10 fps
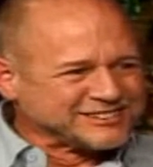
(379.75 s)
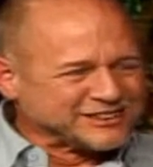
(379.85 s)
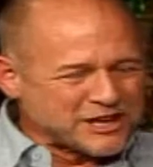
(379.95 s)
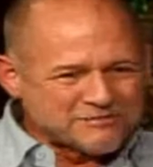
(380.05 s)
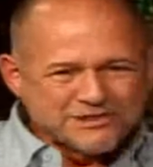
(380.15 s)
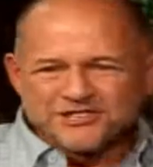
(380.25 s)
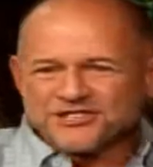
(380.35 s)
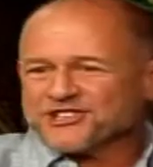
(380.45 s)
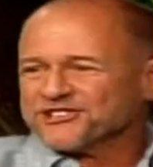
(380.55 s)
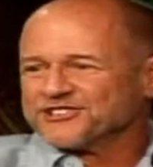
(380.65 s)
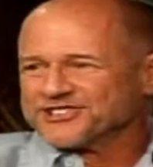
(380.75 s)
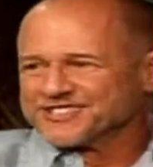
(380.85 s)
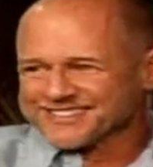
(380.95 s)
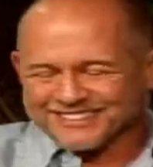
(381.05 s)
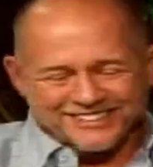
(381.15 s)
leopard seals,
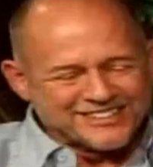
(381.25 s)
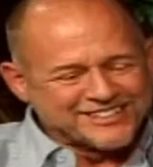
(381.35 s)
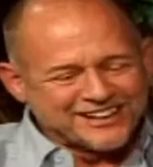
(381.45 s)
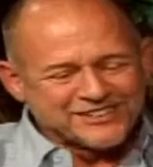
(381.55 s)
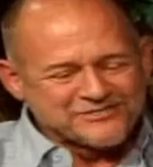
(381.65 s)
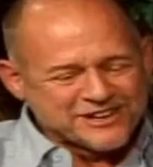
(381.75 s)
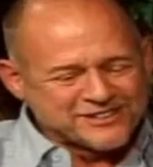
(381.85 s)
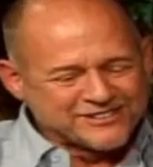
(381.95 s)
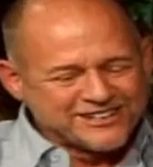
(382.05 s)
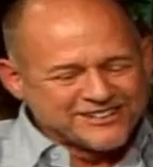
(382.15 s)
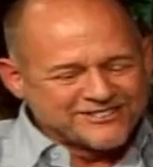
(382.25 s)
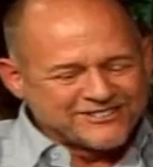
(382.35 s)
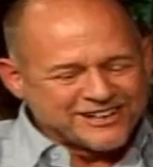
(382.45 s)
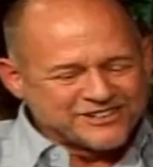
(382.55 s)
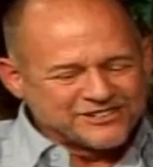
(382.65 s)
and quite a
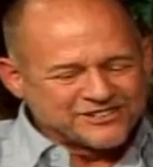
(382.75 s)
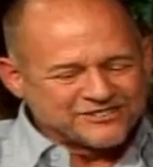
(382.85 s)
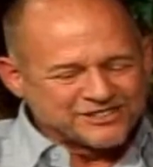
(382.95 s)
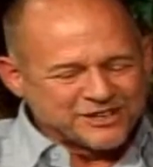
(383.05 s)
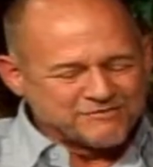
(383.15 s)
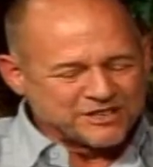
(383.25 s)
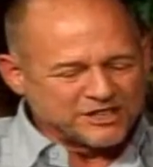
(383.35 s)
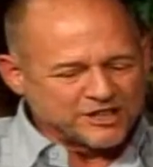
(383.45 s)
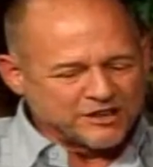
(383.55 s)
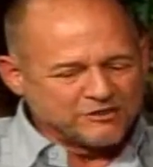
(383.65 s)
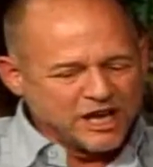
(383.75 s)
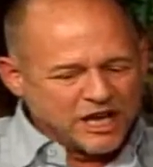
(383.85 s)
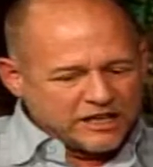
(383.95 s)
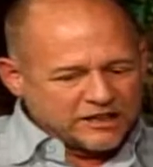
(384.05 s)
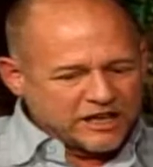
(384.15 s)
range of subject.
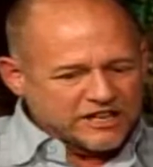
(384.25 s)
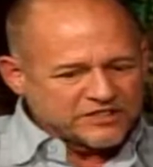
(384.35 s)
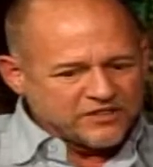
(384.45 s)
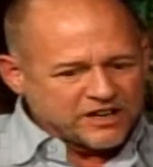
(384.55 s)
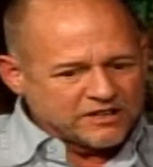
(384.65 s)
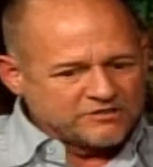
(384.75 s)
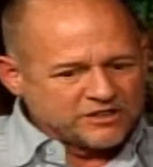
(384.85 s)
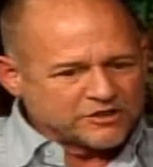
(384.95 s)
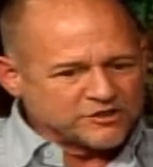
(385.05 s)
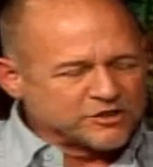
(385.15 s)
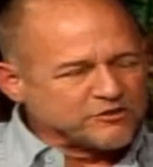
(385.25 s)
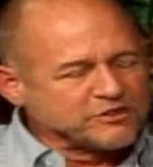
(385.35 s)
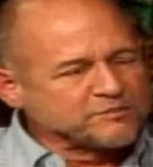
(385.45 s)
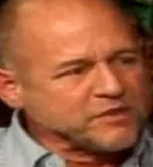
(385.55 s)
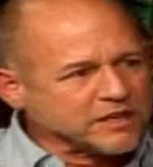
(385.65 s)
The last 5 years I've
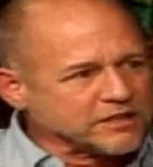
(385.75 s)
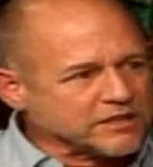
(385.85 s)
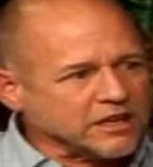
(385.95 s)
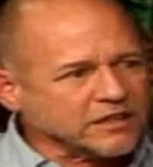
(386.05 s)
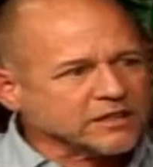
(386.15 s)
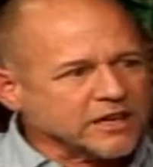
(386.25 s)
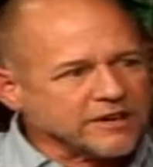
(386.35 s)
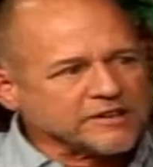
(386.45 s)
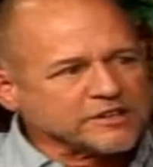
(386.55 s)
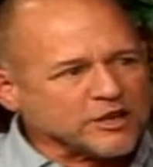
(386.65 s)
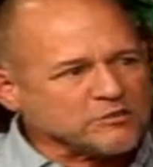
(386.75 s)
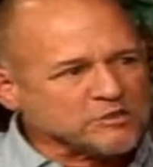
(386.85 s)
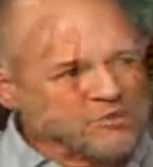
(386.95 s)
spent a lot of time in